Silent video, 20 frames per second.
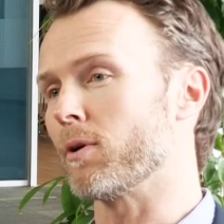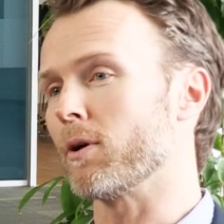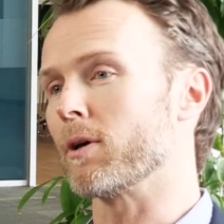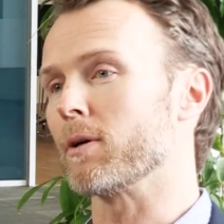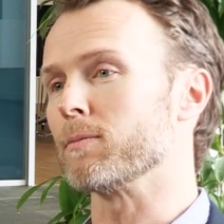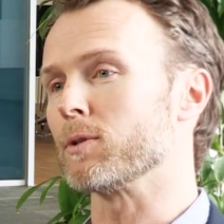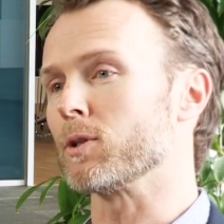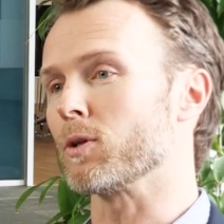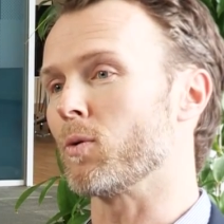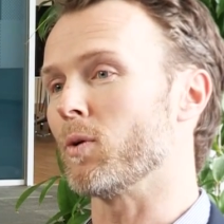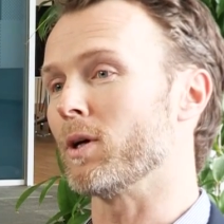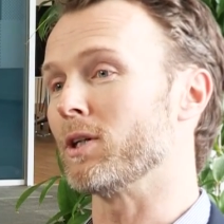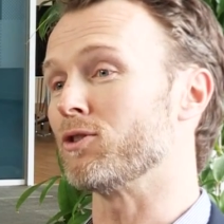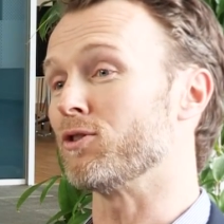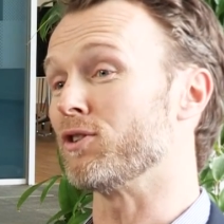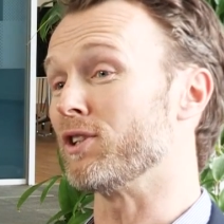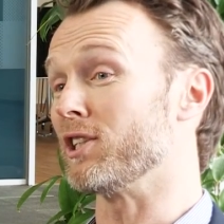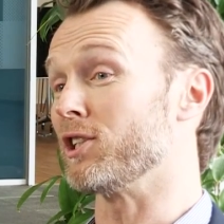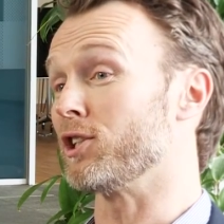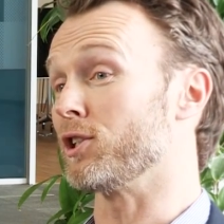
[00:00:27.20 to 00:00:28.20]
programs are quite
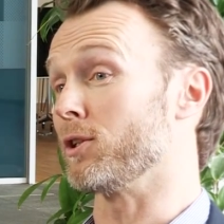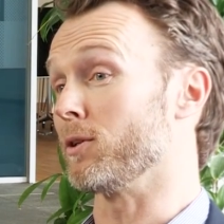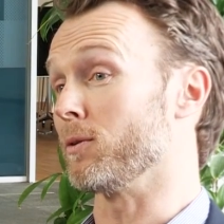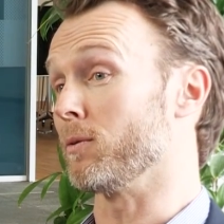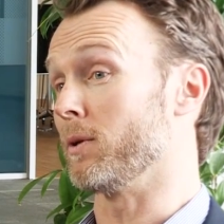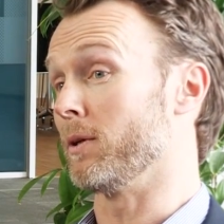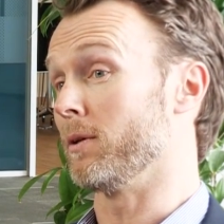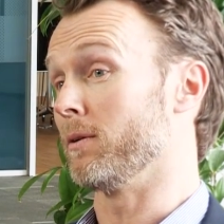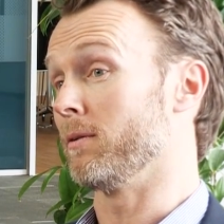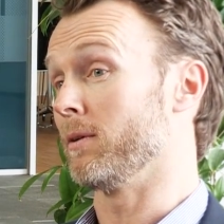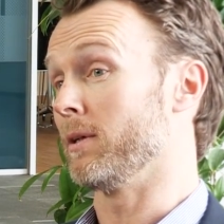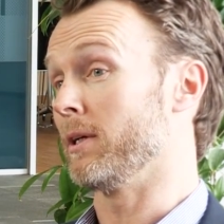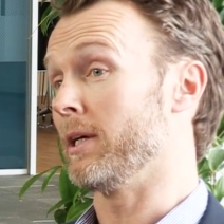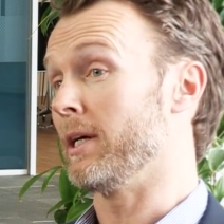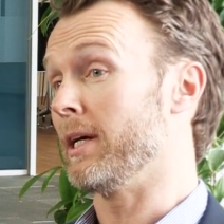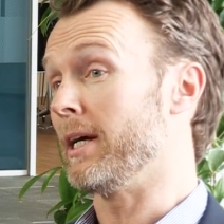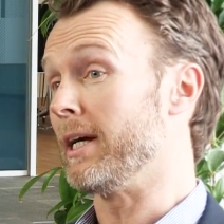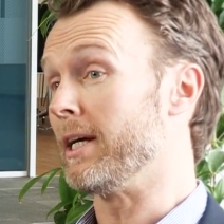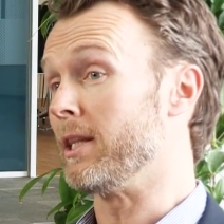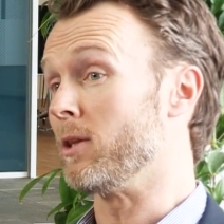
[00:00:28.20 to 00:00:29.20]
traditional
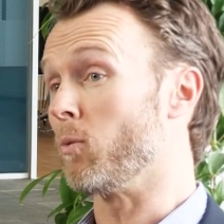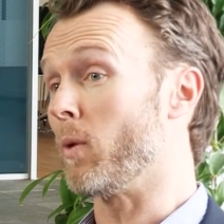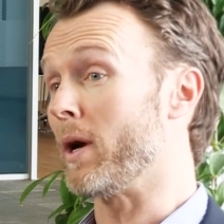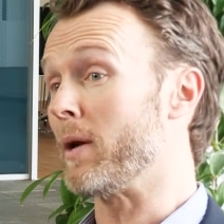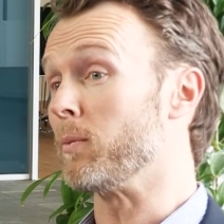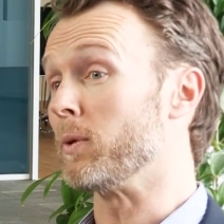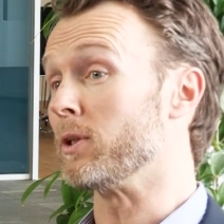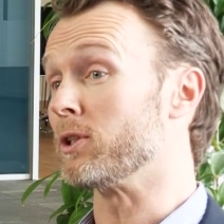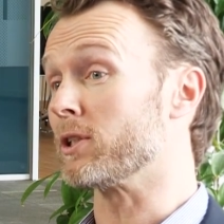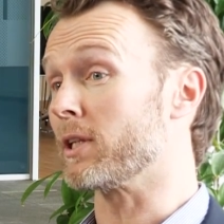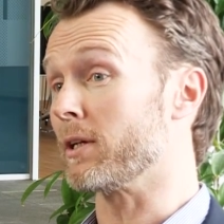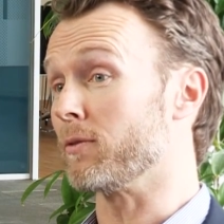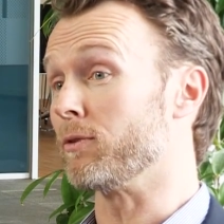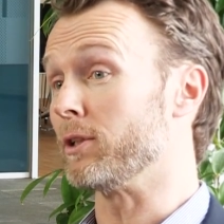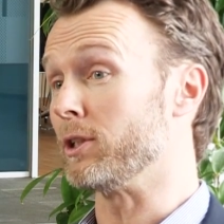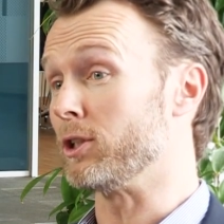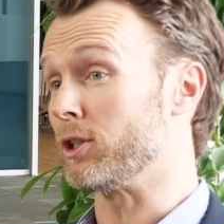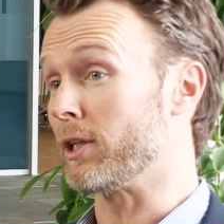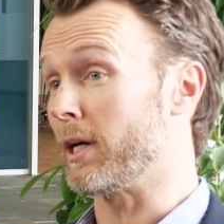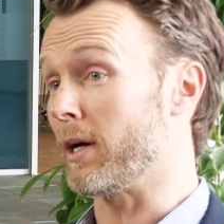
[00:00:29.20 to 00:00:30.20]
in the way in which they
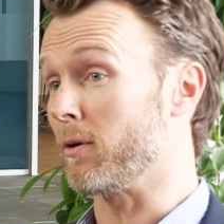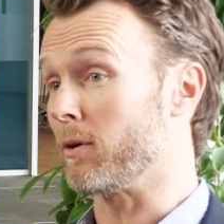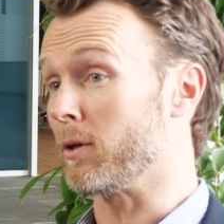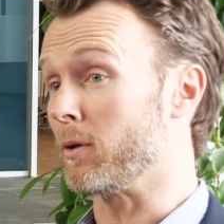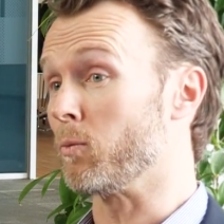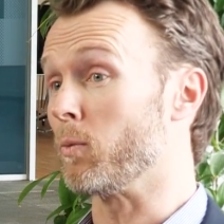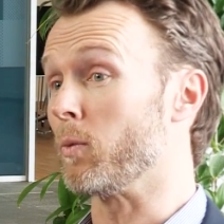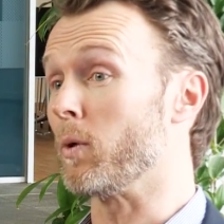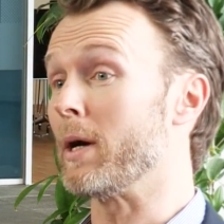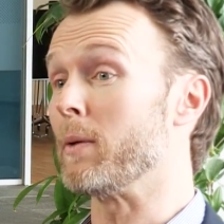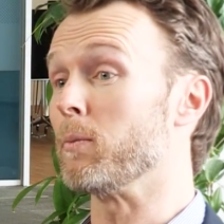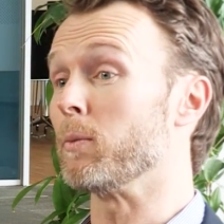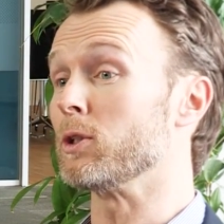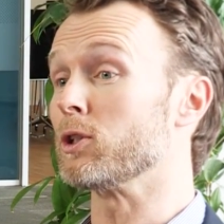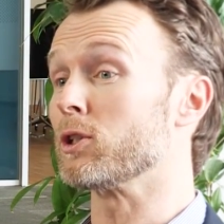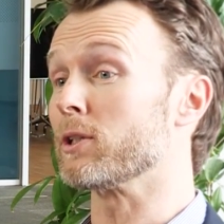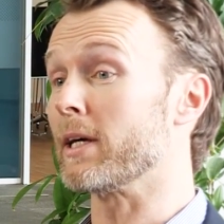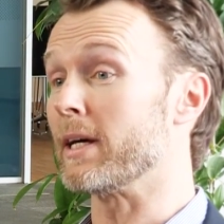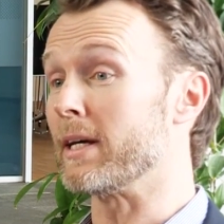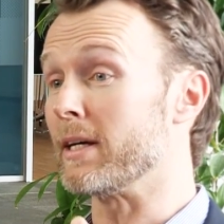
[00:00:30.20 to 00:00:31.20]
reach out, in the way in
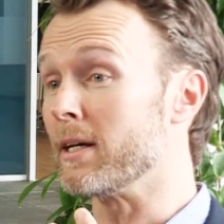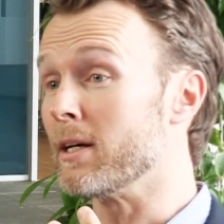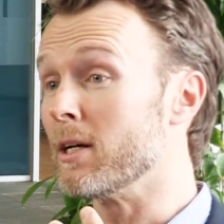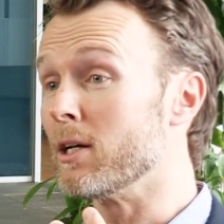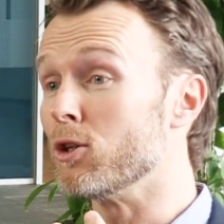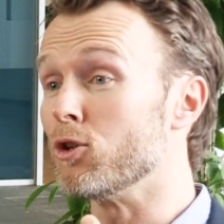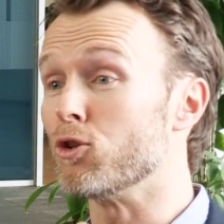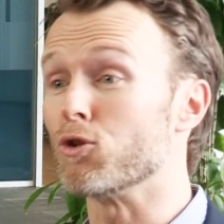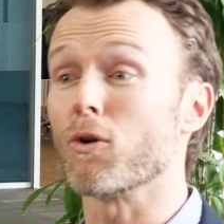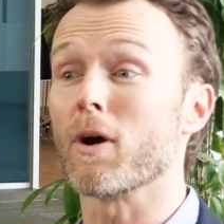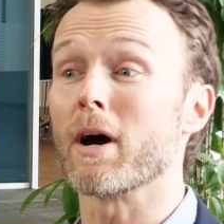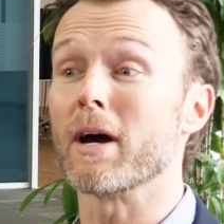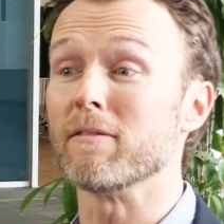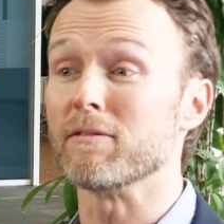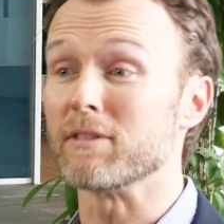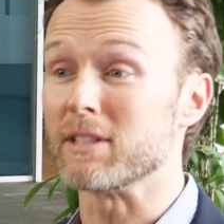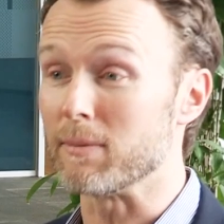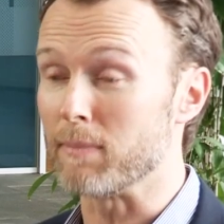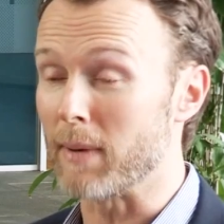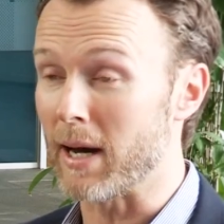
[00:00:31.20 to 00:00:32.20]
which they
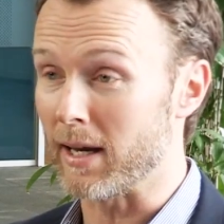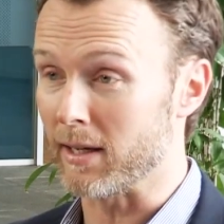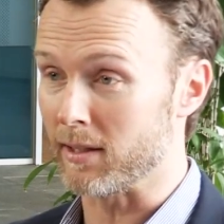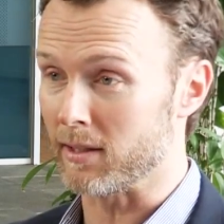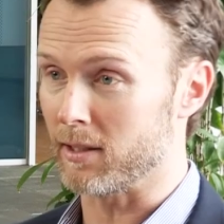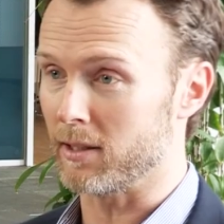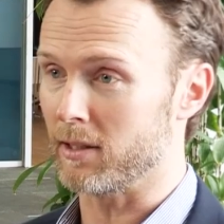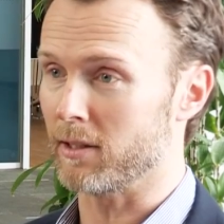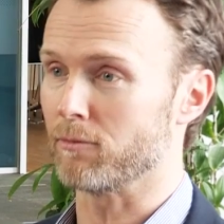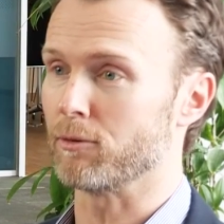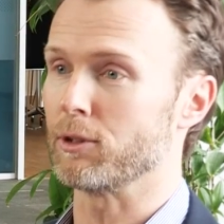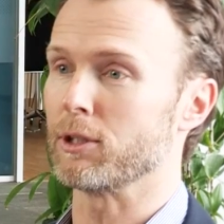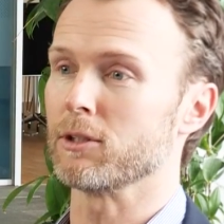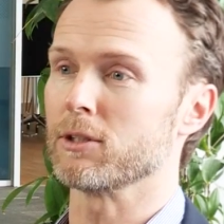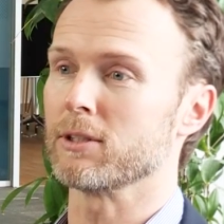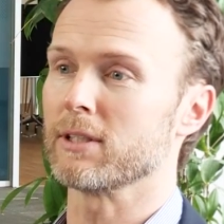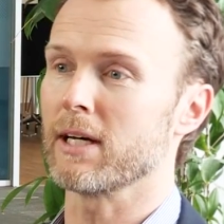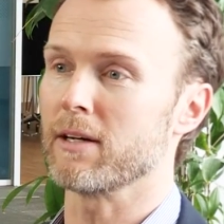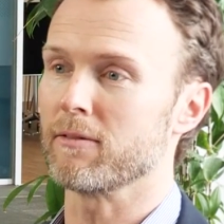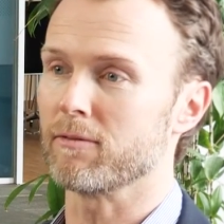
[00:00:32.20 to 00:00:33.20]
drive demand, if we could
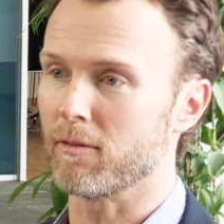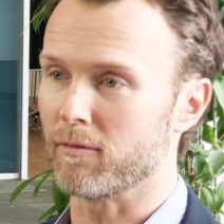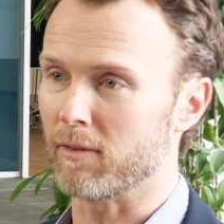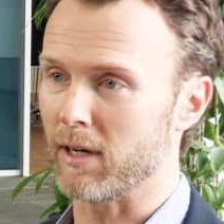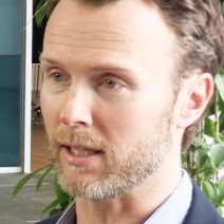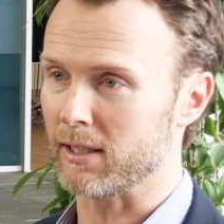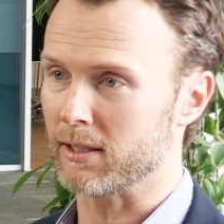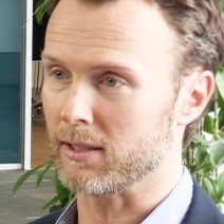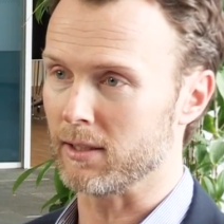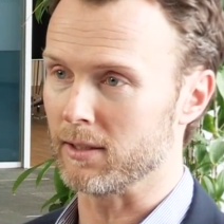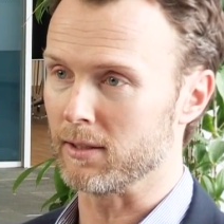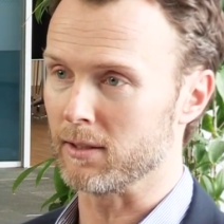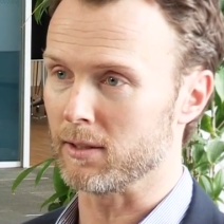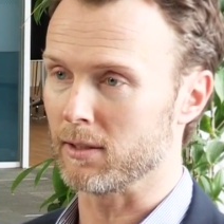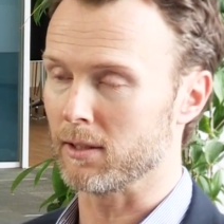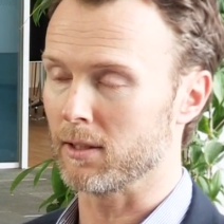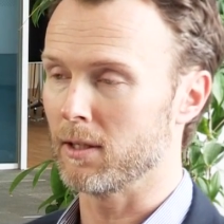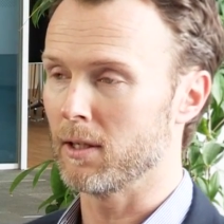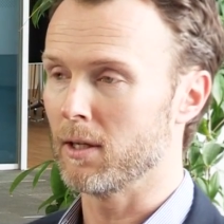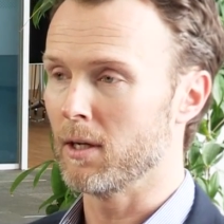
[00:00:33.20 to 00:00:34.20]
say, for
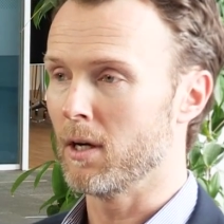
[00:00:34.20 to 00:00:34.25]
vaccines.